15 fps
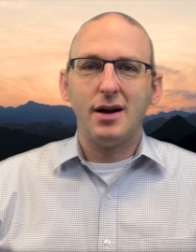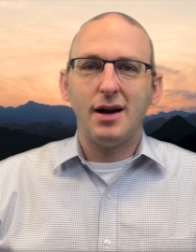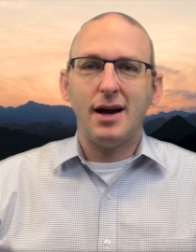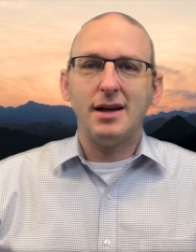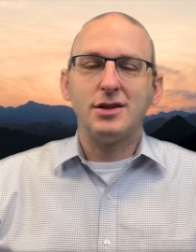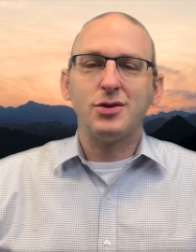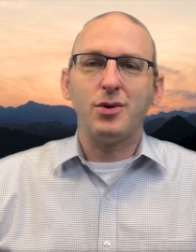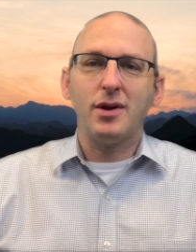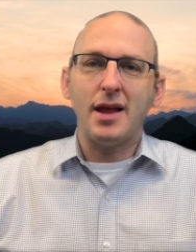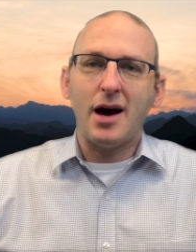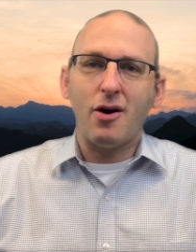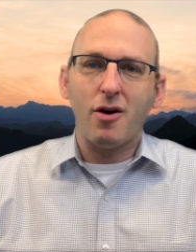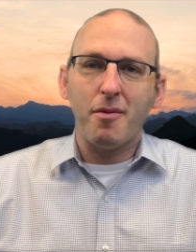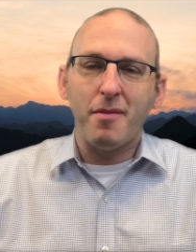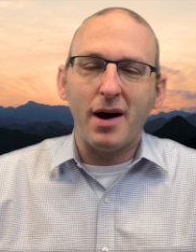and to allow
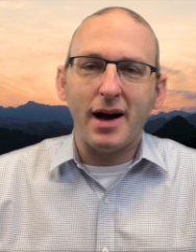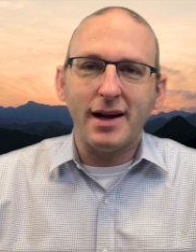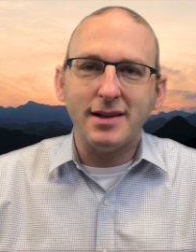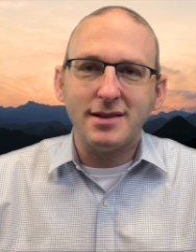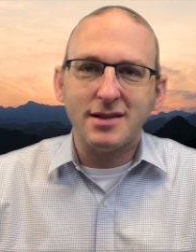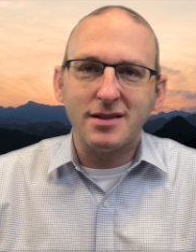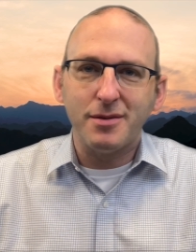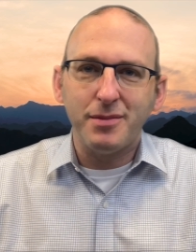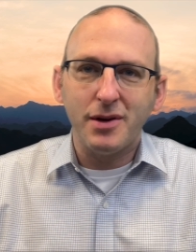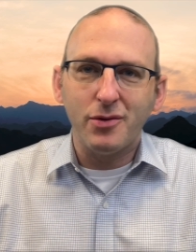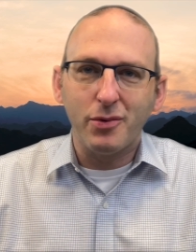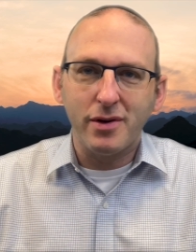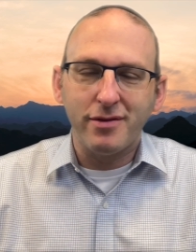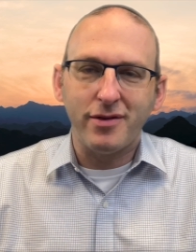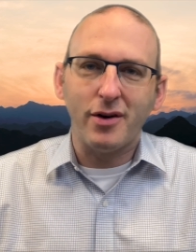our minds to be
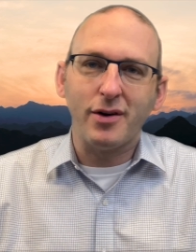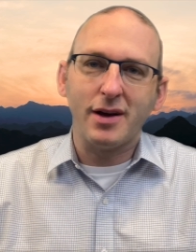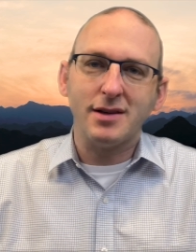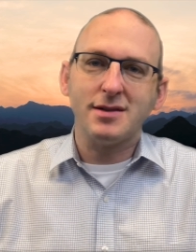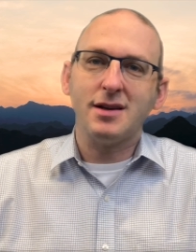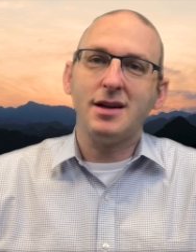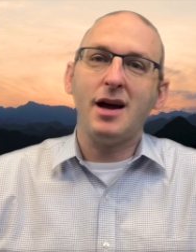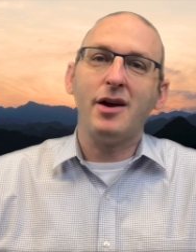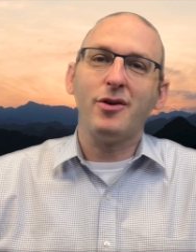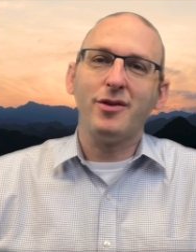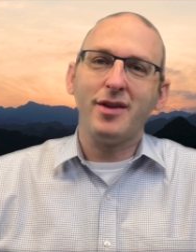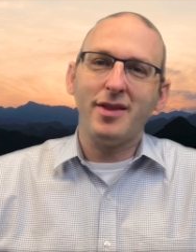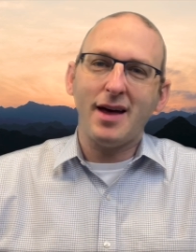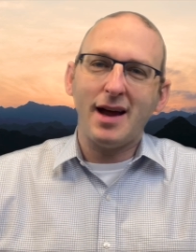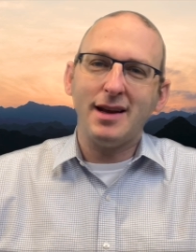refocused. And not
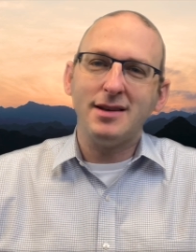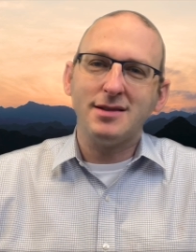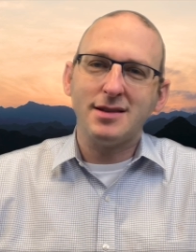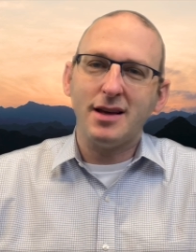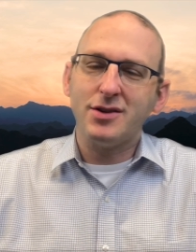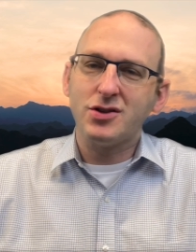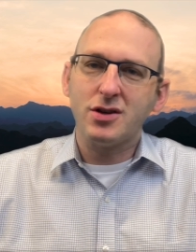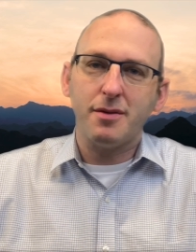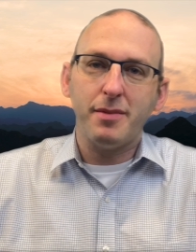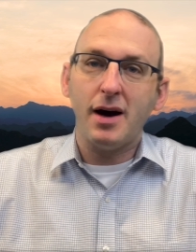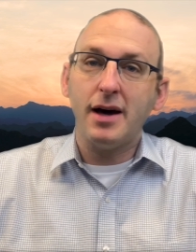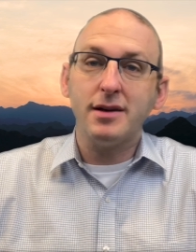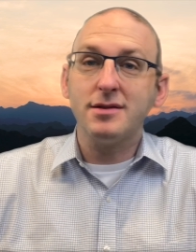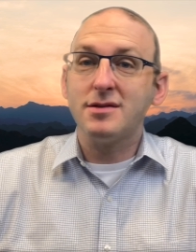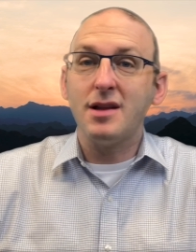only that, he says
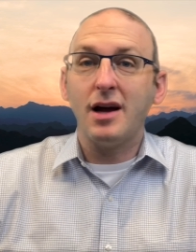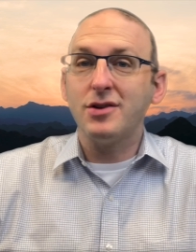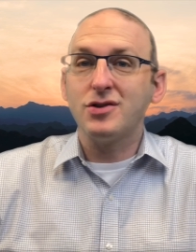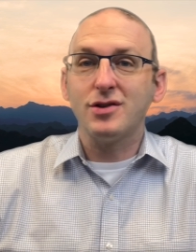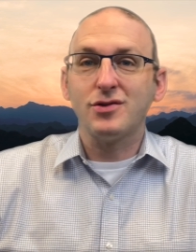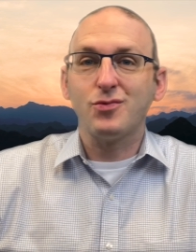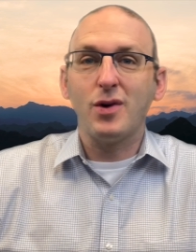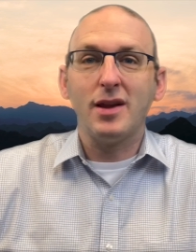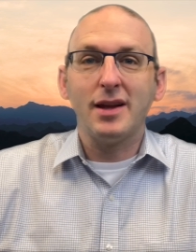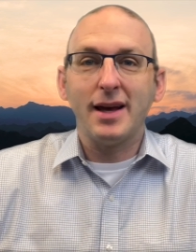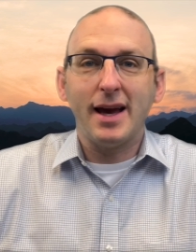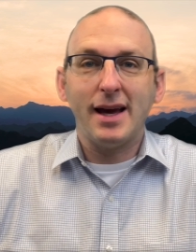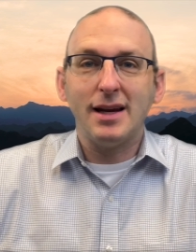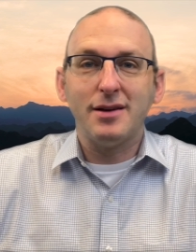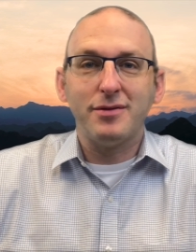Shabbat is not just
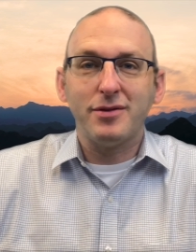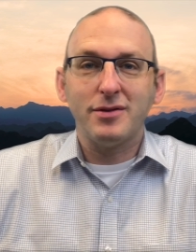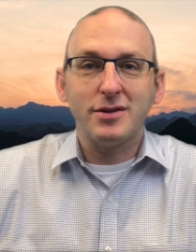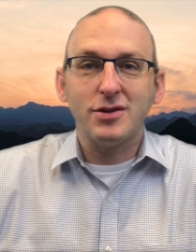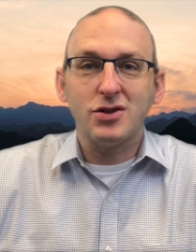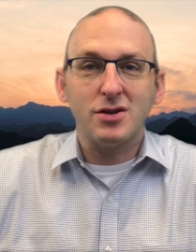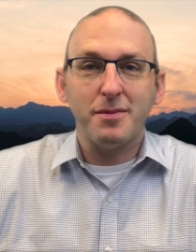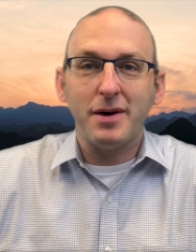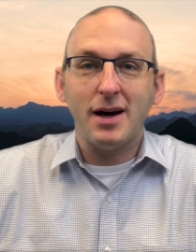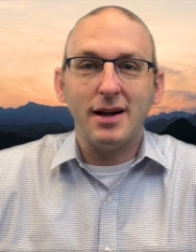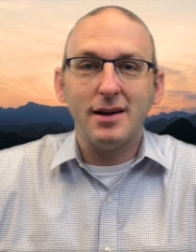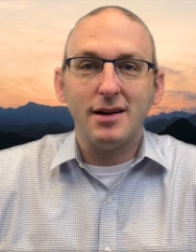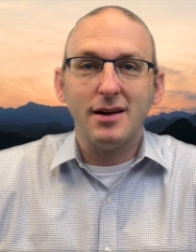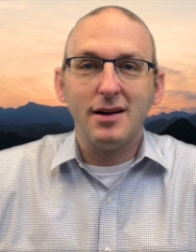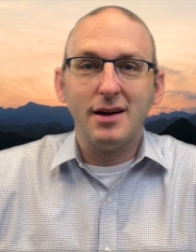relegated for, to
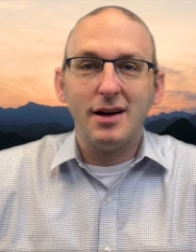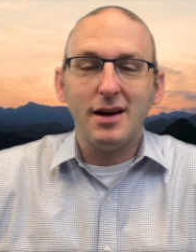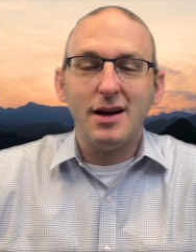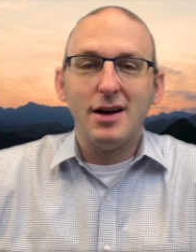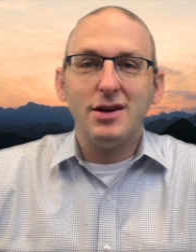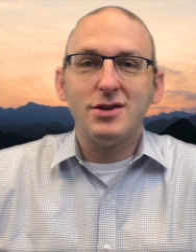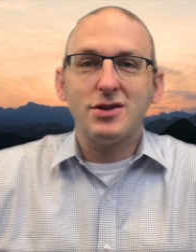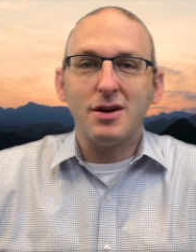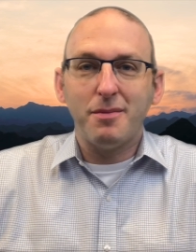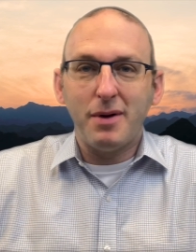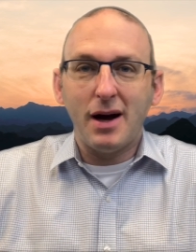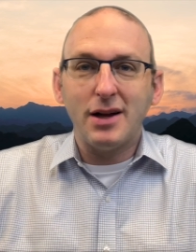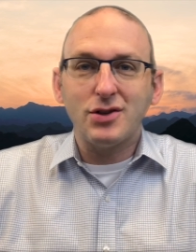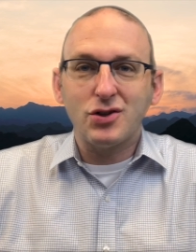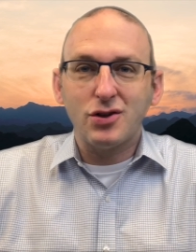Shabbat,
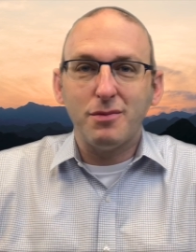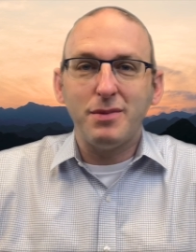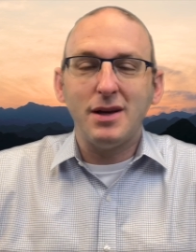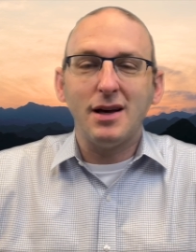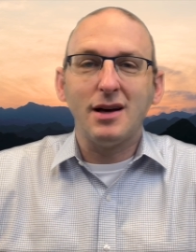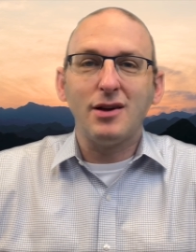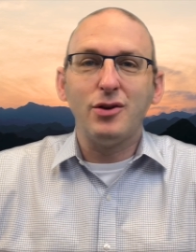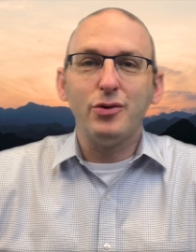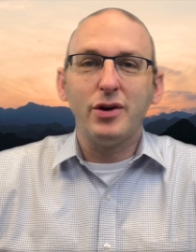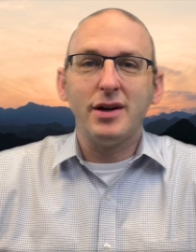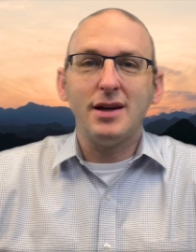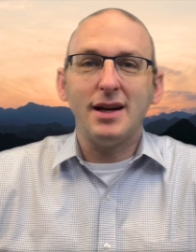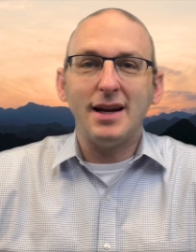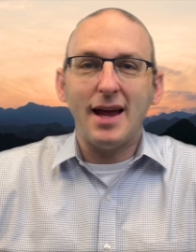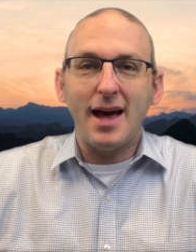Shabbat should be
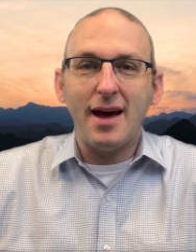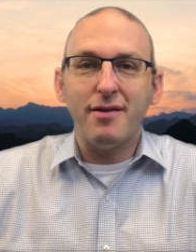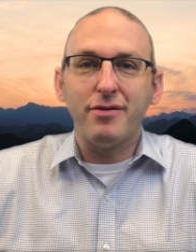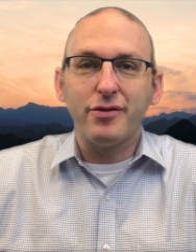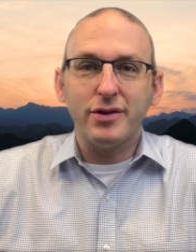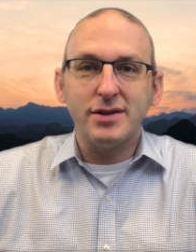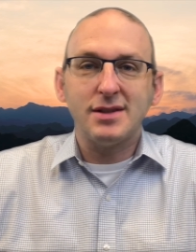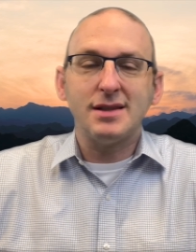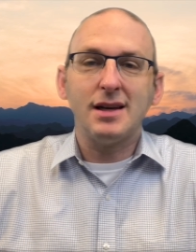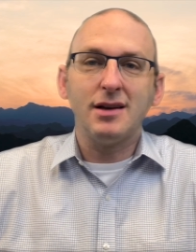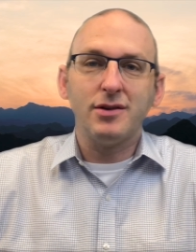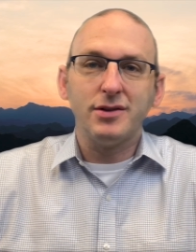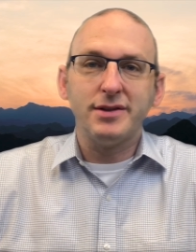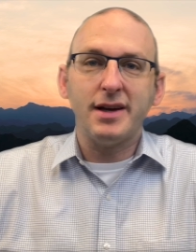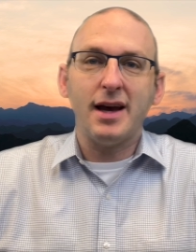included in every
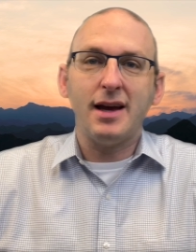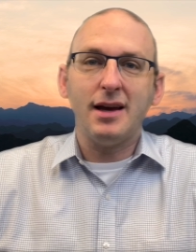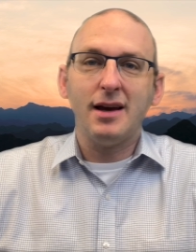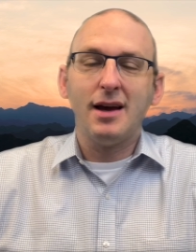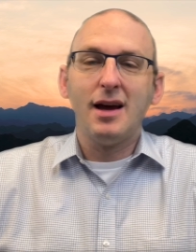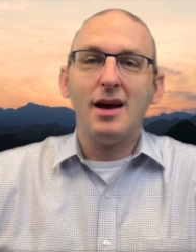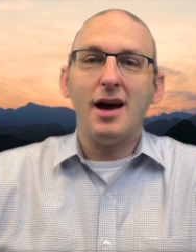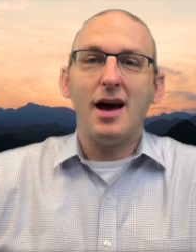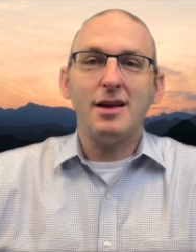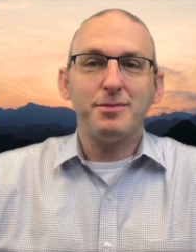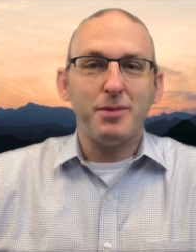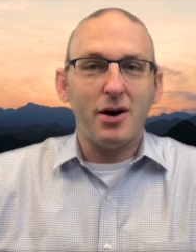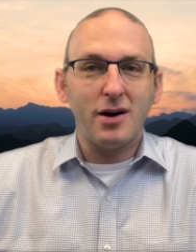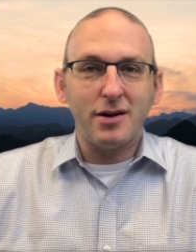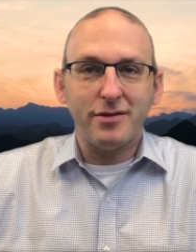single day. As
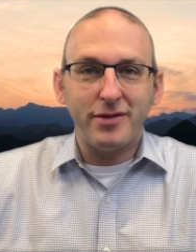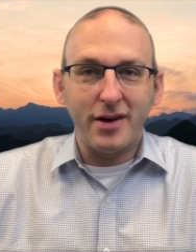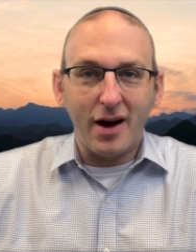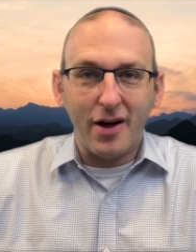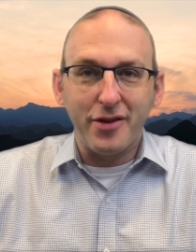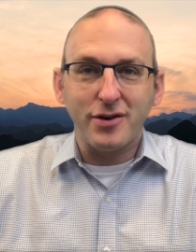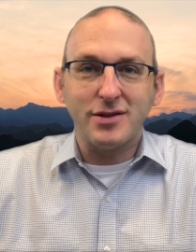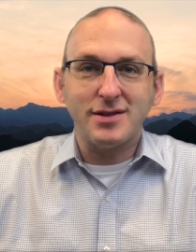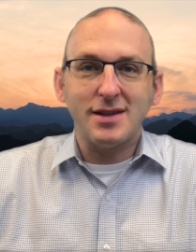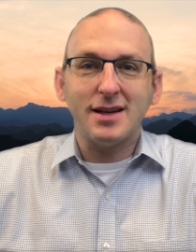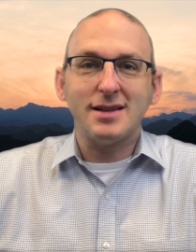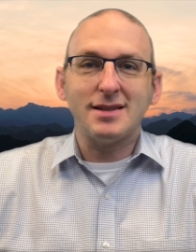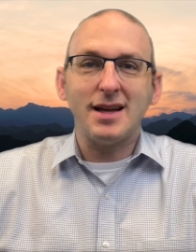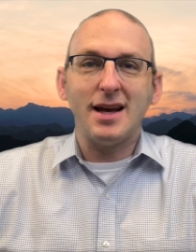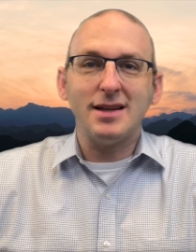part of the other
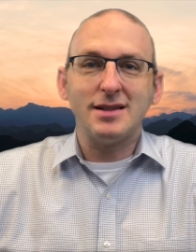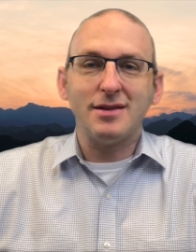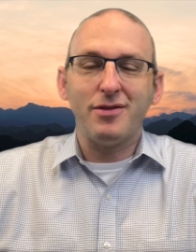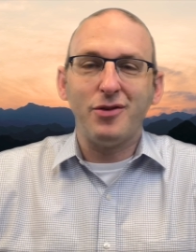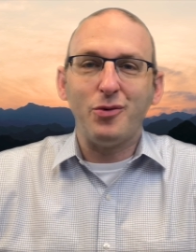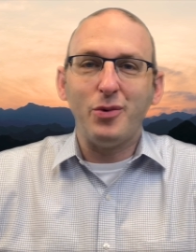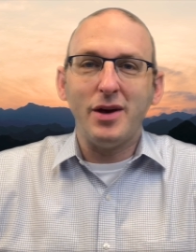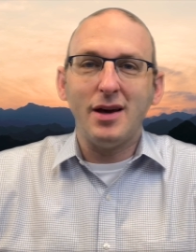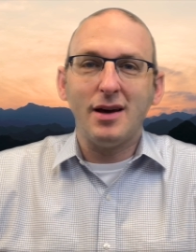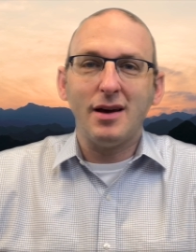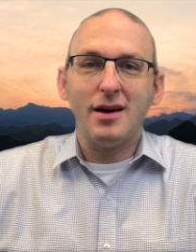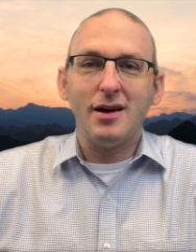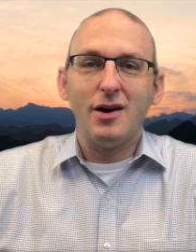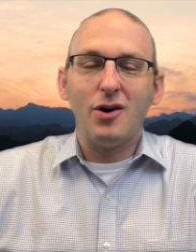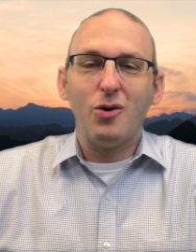six days of the week,
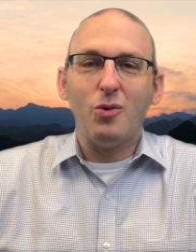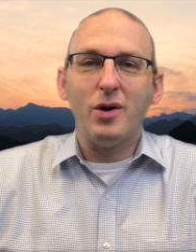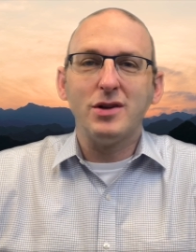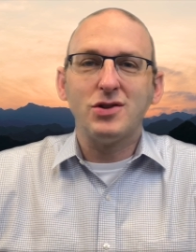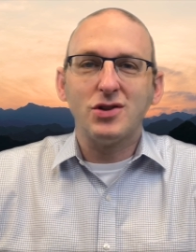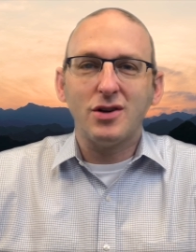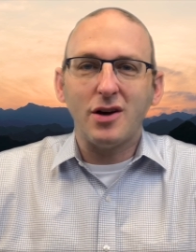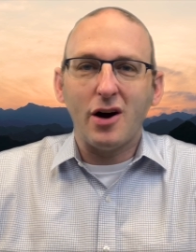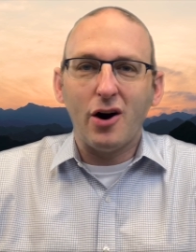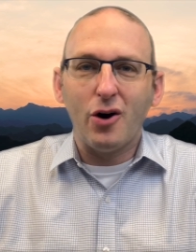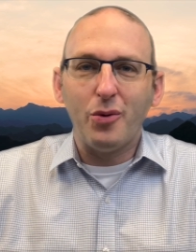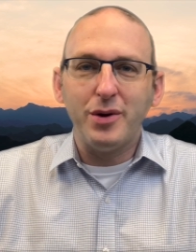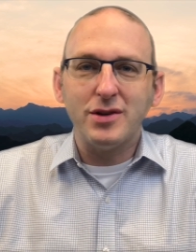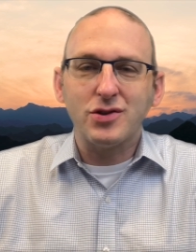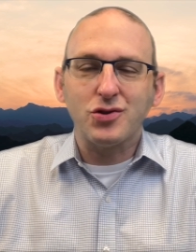one should
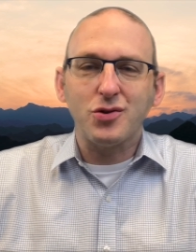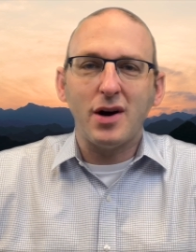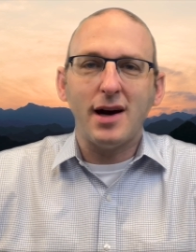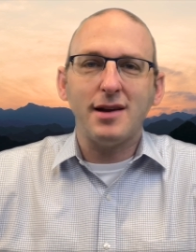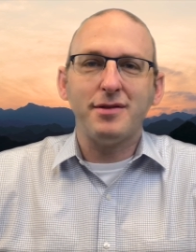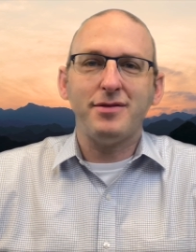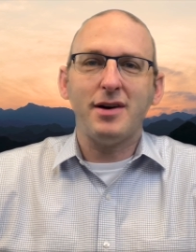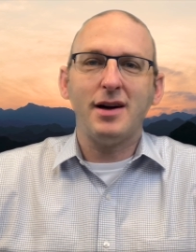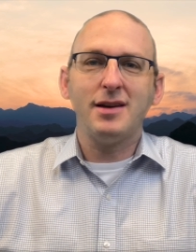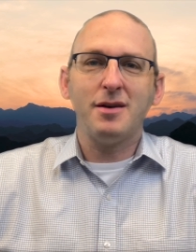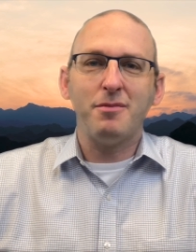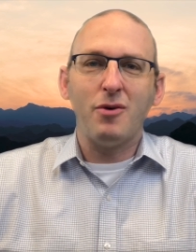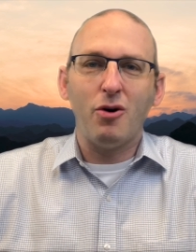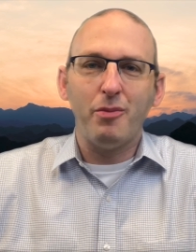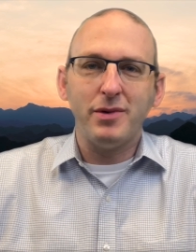always try to find a
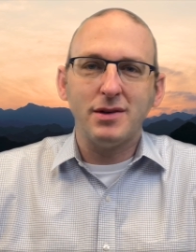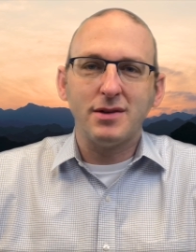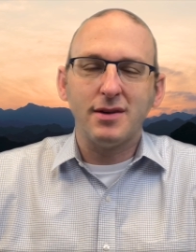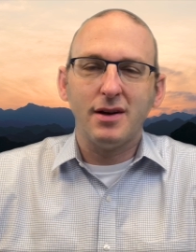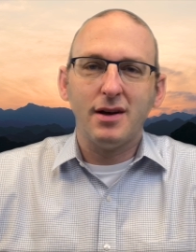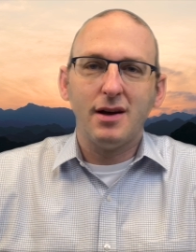moment